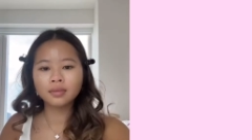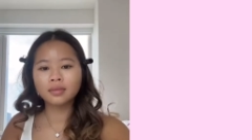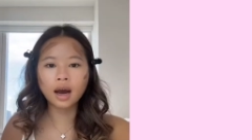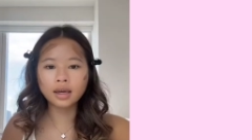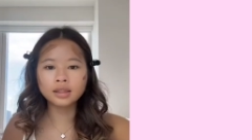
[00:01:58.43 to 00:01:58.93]

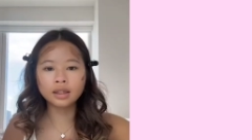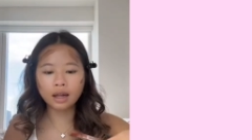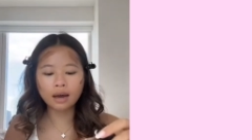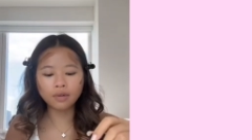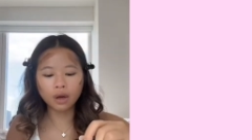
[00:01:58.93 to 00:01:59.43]
I still
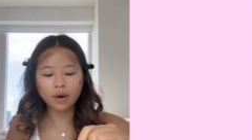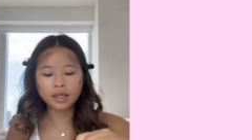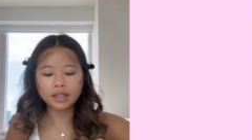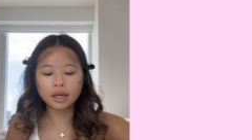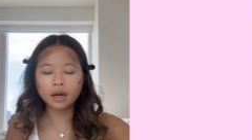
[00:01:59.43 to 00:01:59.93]
have no
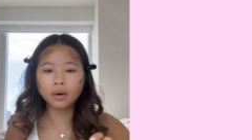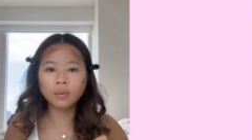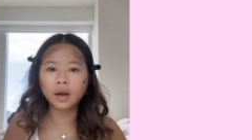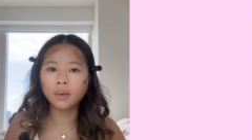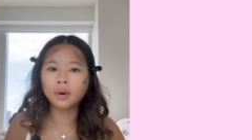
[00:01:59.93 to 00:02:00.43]
idea what
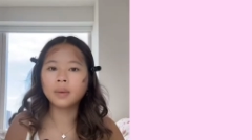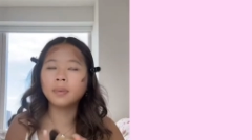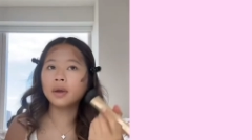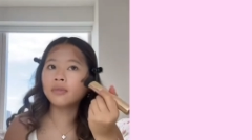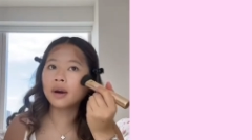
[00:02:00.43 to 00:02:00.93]
I want to
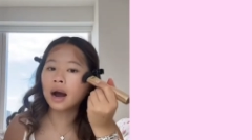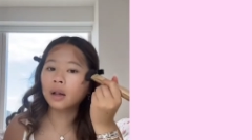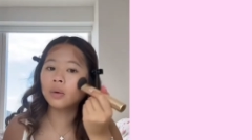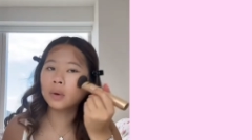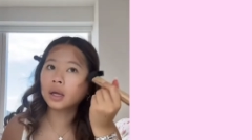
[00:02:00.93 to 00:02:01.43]
be for
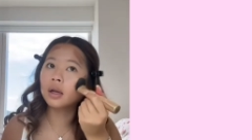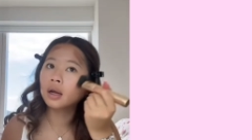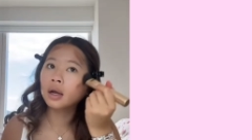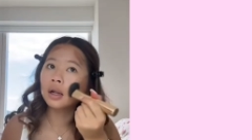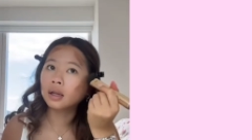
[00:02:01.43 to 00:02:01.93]
Halloween.
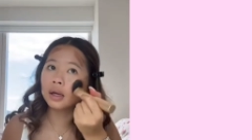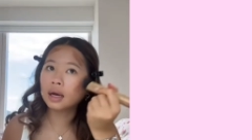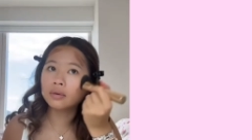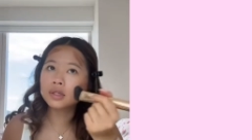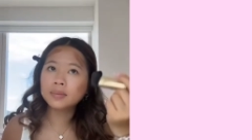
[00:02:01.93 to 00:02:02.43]
Like, I
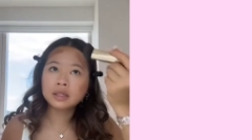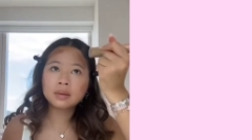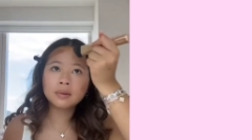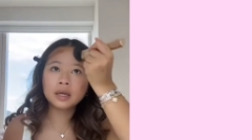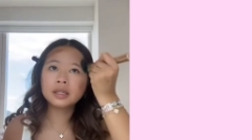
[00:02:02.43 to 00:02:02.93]
was about to
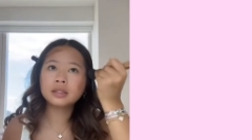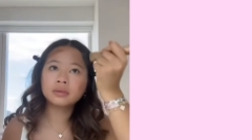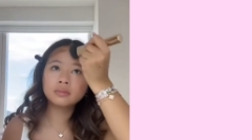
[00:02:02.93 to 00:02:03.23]
place